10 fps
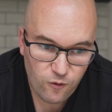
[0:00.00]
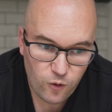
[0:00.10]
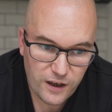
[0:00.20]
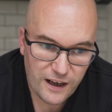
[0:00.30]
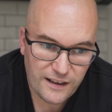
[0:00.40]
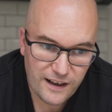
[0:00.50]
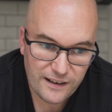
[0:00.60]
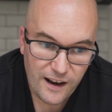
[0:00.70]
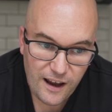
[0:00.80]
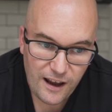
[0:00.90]
rotate
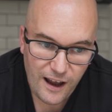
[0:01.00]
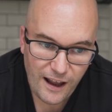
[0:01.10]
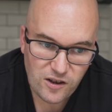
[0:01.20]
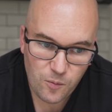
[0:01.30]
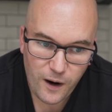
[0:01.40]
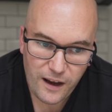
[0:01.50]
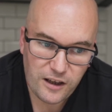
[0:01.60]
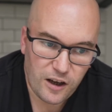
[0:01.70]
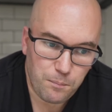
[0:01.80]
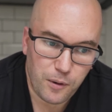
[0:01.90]
it, it ends up where
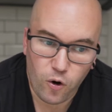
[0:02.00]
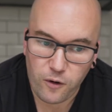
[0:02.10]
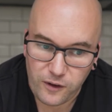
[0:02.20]
you can block